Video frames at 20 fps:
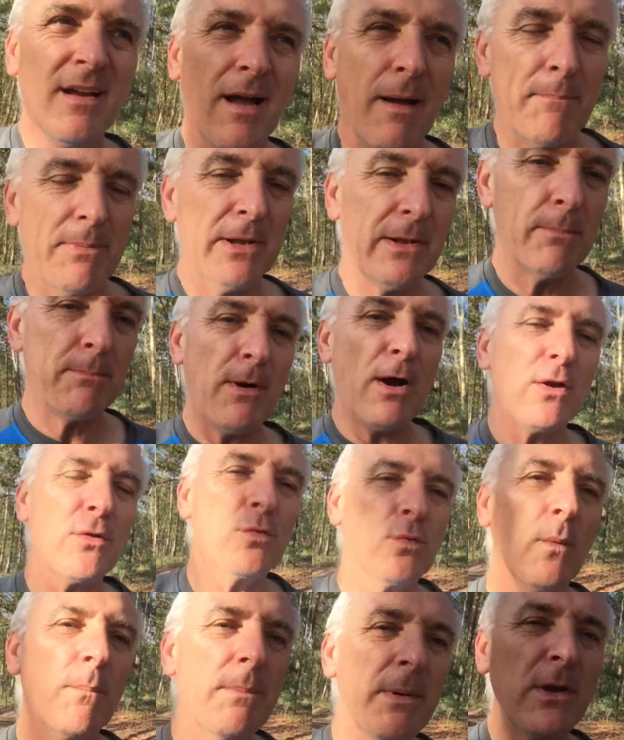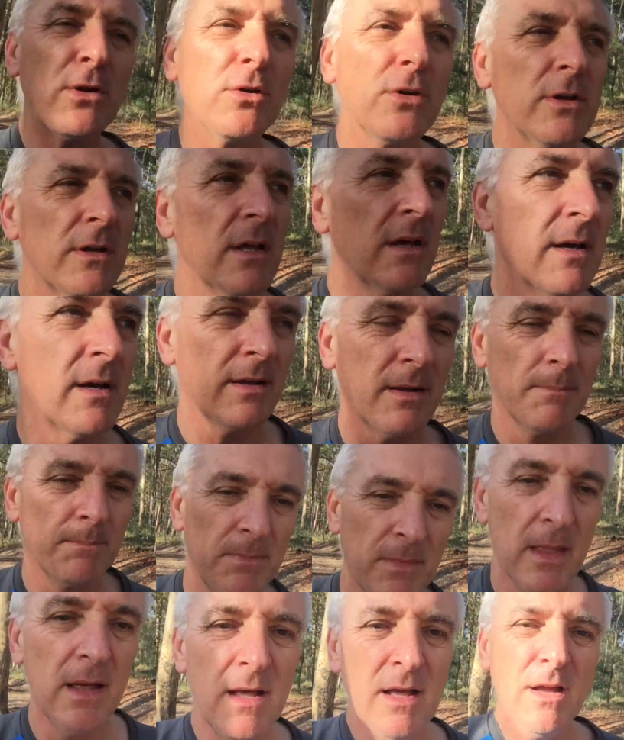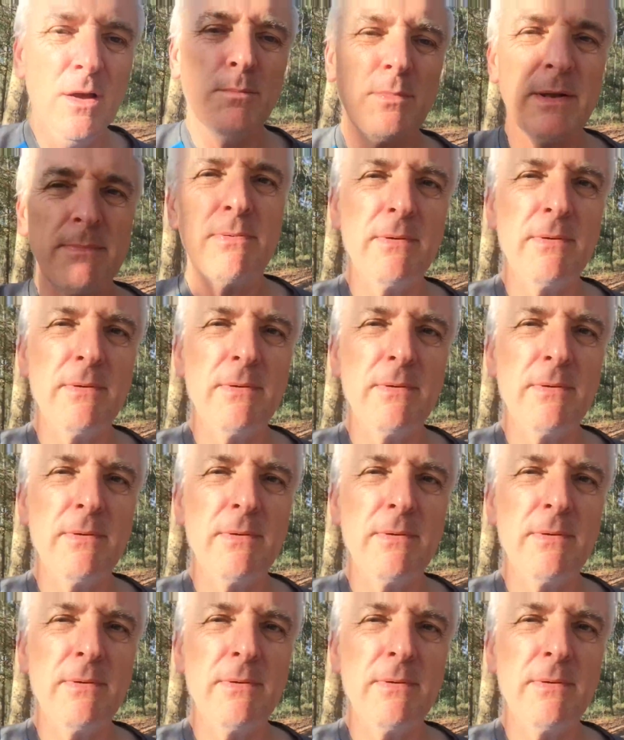a bit of both would be good, but a